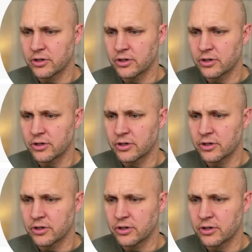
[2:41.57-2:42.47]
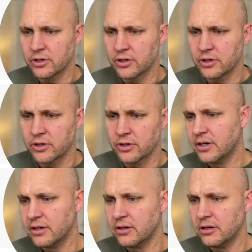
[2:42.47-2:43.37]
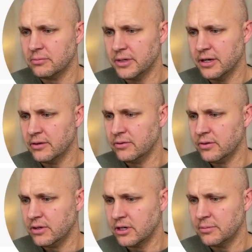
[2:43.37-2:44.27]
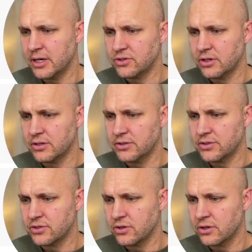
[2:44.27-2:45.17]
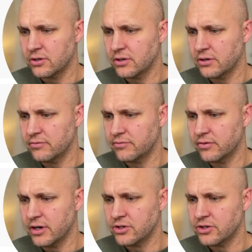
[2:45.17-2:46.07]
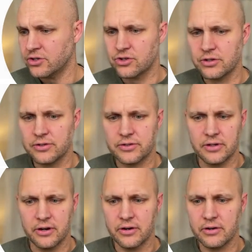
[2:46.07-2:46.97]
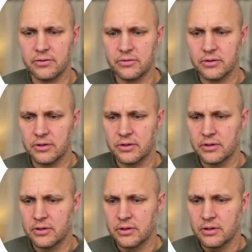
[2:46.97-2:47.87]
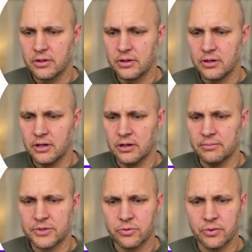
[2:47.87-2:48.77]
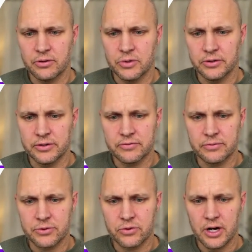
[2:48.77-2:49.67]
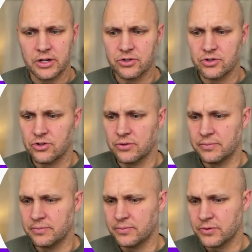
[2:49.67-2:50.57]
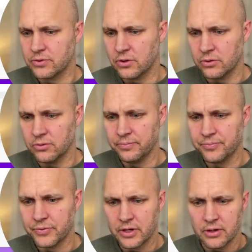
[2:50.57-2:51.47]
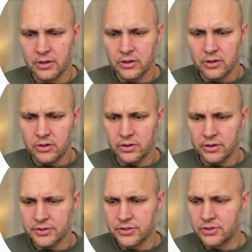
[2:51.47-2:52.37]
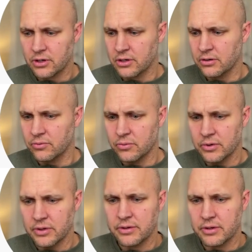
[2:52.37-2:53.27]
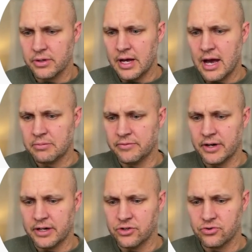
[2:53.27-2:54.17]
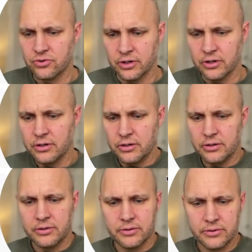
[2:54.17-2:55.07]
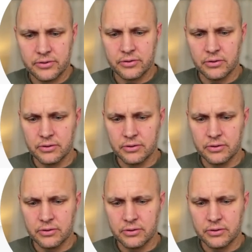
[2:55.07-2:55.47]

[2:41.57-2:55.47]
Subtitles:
over to make.com now, and I'm actually going to start a fresh scenario so we can build this from scratch. So you're going to start with an Apify trigger. So